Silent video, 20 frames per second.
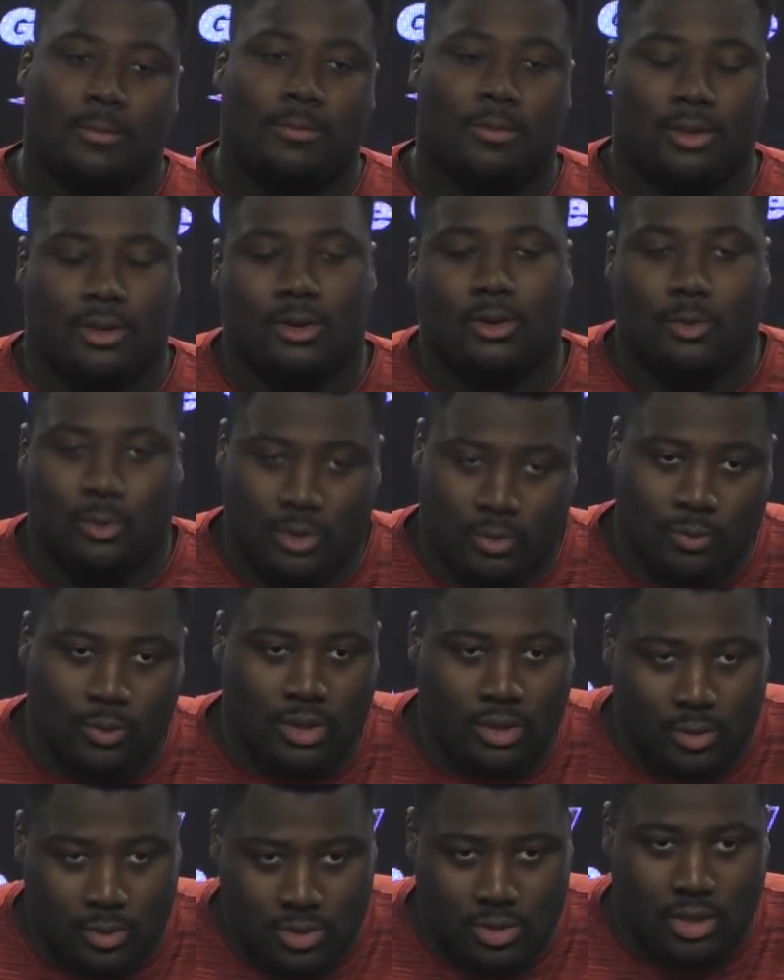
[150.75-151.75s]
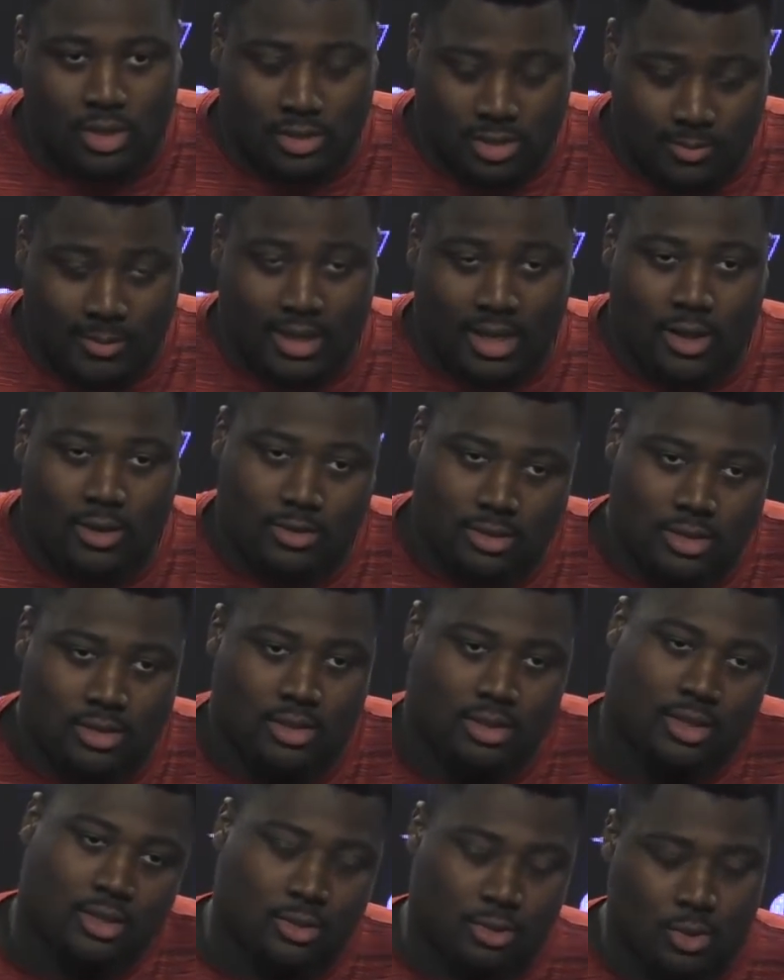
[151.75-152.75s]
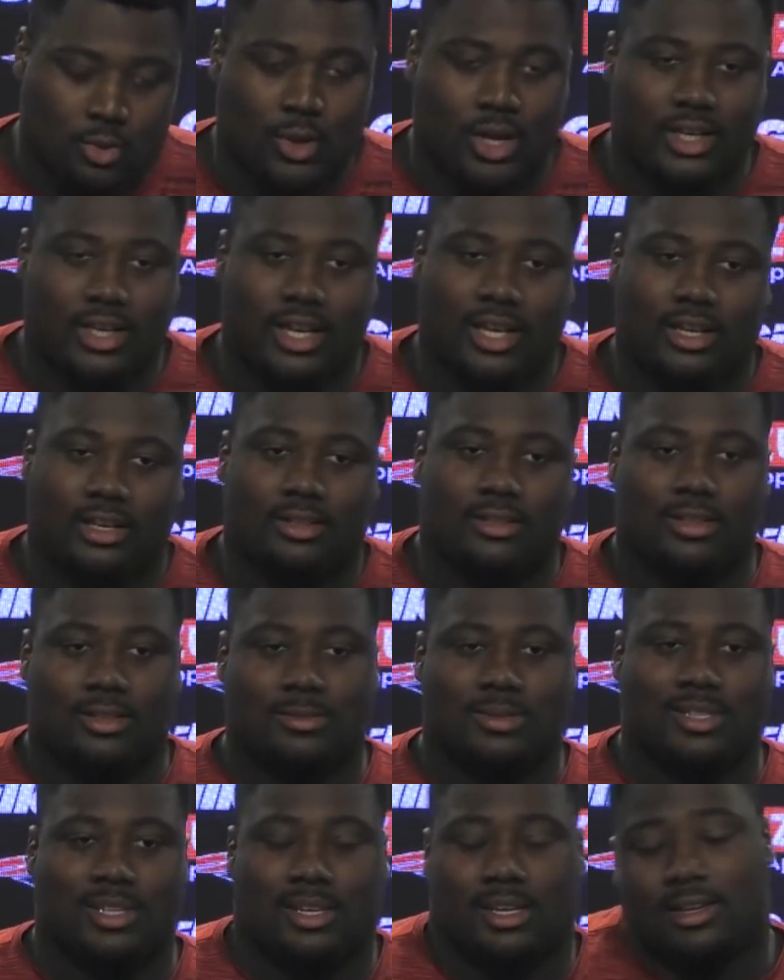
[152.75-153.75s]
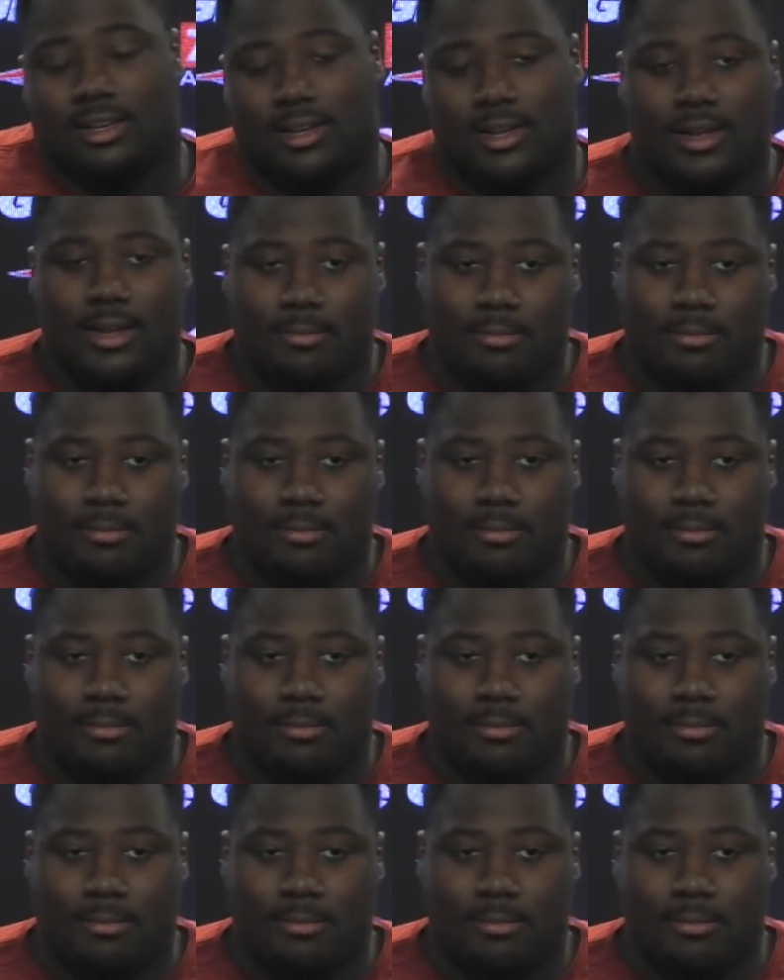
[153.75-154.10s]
you know, when we go on to somebody else and, you know, do our thing. You know what I'm saying?